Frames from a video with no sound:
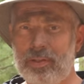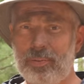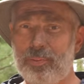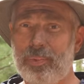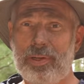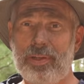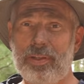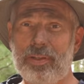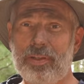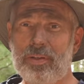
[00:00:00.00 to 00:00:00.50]

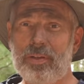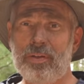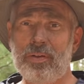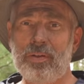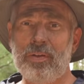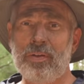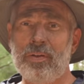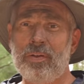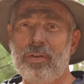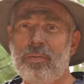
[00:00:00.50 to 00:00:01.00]
bathing.
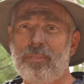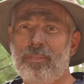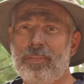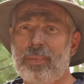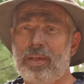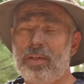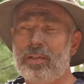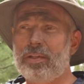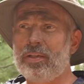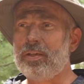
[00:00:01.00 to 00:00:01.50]

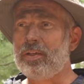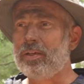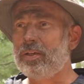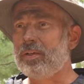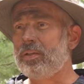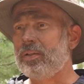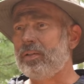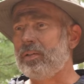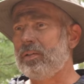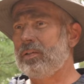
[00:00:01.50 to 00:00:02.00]
And
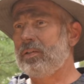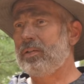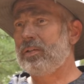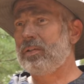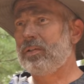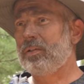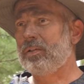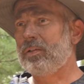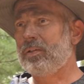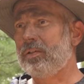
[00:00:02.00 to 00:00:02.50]
then
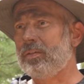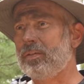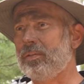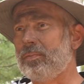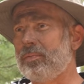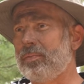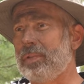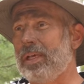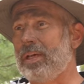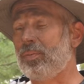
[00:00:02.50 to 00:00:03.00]

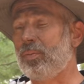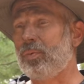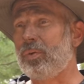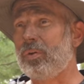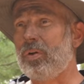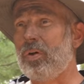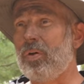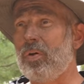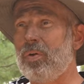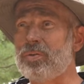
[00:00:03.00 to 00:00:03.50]
um, that
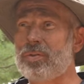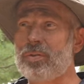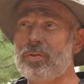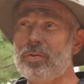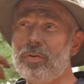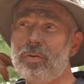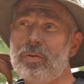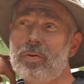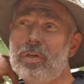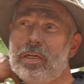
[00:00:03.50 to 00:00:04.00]
will
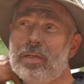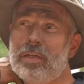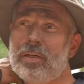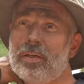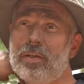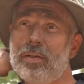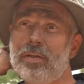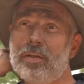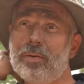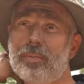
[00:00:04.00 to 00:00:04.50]
also
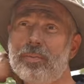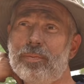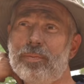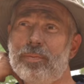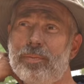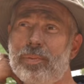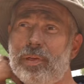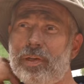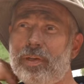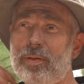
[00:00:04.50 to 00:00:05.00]

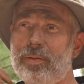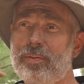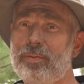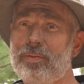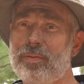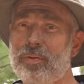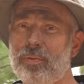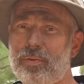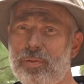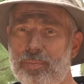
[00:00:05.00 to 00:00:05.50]
be
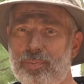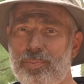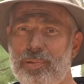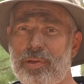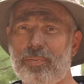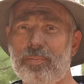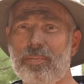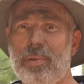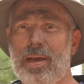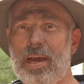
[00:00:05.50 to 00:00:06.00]
a sort of
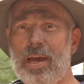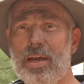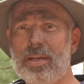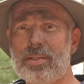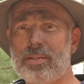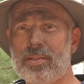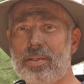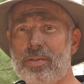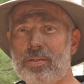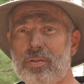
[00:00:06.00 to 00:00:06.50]
big
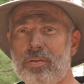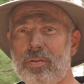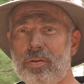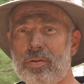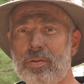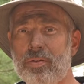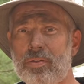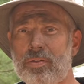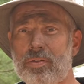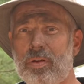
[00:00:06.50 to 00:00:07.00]
mass that's
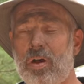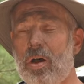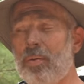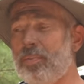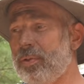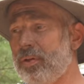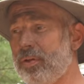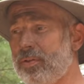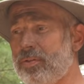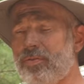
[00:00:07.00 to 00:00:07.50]
going to
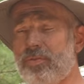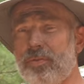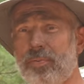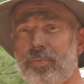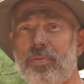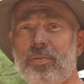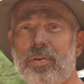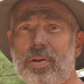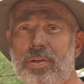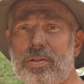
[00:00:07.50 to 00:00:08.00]
stop things from
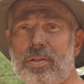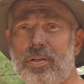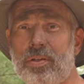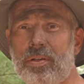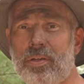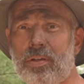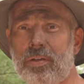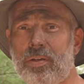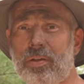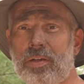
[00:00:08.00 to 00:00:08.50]
freezing
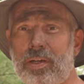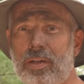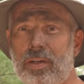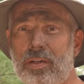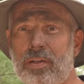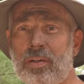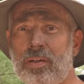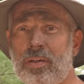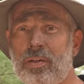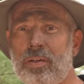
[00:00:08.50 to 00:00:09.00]
in here
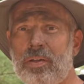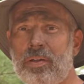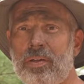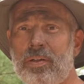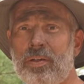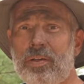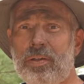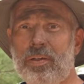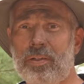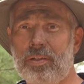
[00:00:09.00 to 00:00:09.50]
again
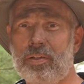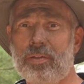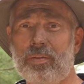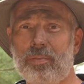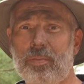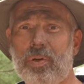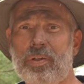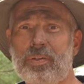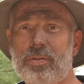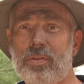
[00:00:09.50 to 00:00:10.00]
in the
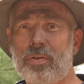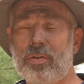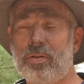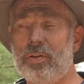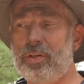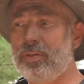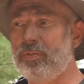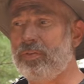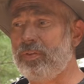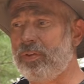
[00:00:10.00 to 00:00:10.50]
winter
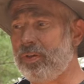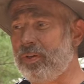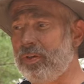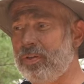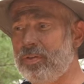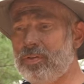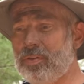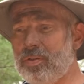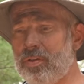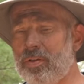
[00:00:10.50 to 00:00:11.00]
if it
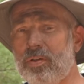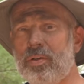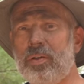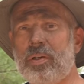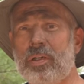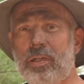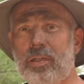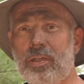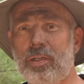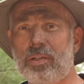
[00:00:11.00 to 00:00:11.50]
gets uh,
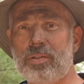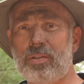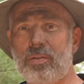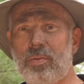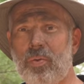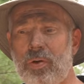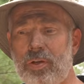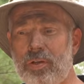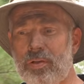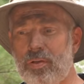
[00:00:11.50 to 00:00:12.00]
gets
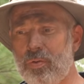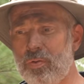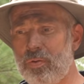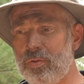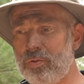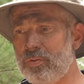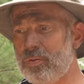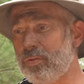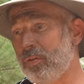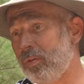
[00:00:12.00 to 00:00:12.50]
quite
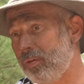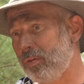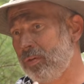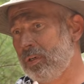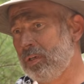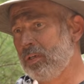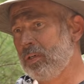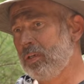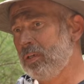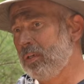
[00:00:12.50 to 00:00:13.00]
cold. So
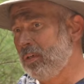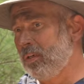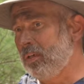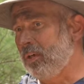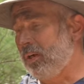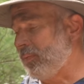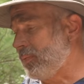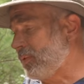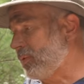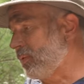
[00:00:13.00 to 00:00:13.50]

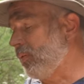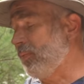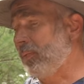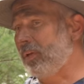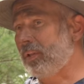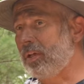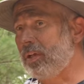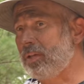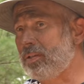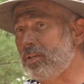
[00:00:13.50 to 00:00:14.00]
I'm
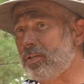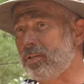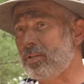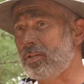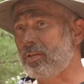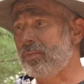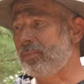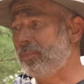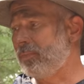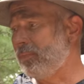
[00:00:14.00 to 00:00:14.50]
assuming that's
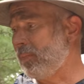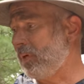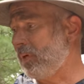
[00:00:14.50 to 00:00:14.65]
um,